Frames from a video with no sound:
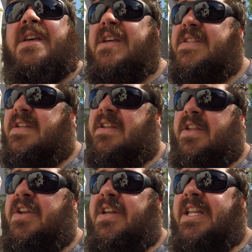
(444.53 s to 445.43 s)
so they
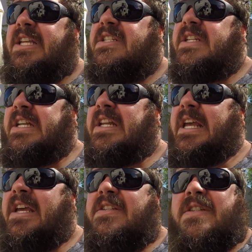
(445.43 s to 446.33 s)
don't leach any
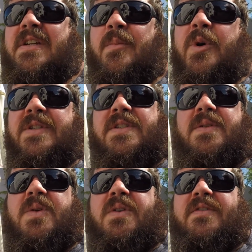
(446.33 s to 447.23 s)
extra moisture
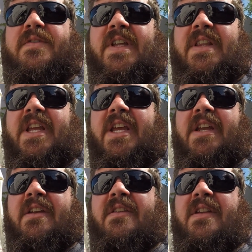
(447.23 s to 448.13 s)
off, and
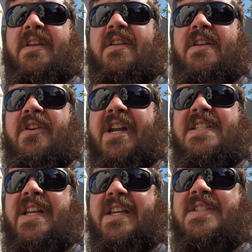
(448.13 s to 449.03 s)
then they create
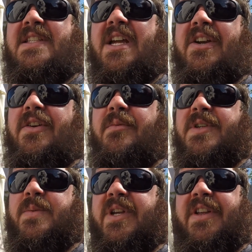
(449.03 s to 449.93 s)
like a slurry
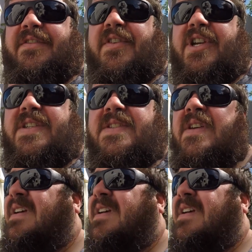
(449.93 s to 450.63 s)
almost when they freeze.